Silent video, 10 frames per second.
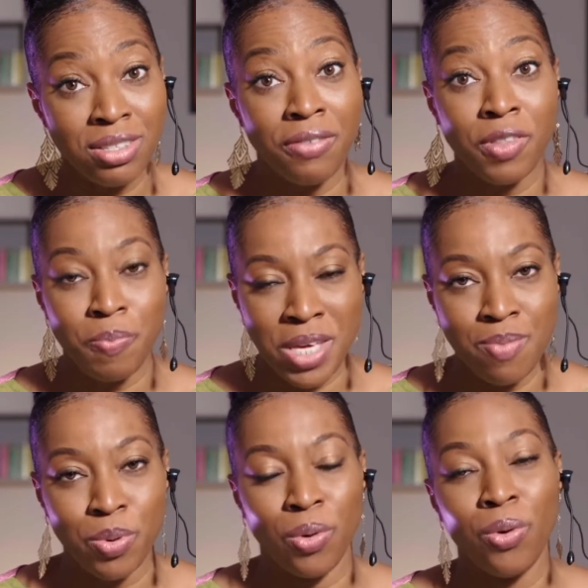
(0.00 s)
of the
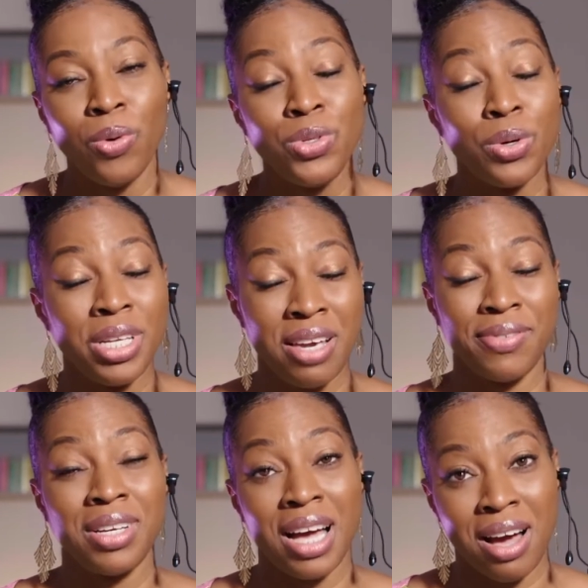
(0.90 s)
people who don't
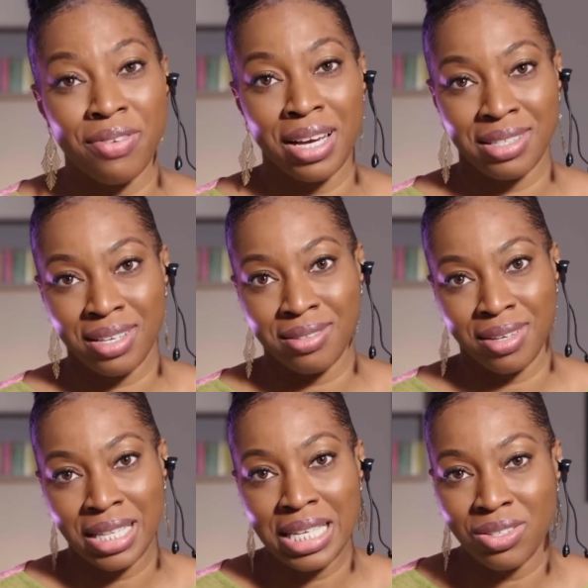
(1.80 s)
even have access to
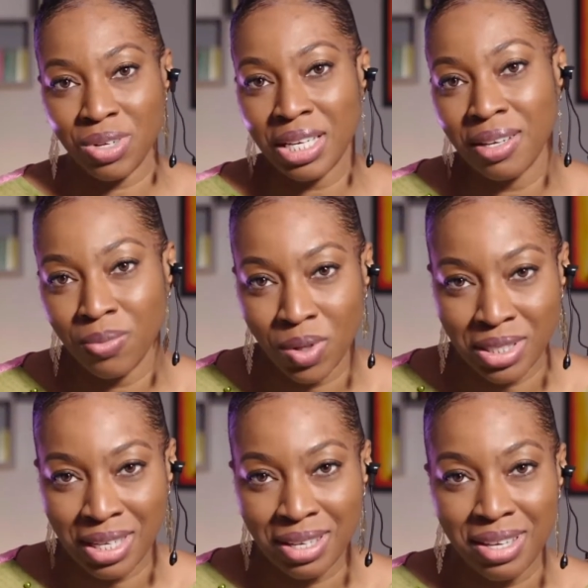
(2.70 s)
clean drinking
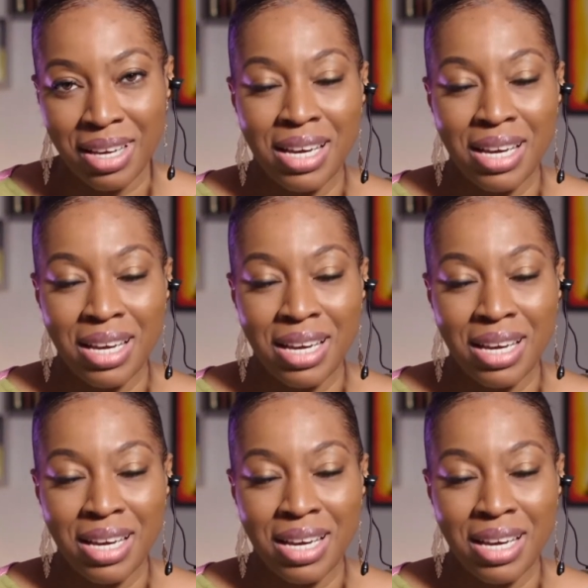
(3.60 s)
water.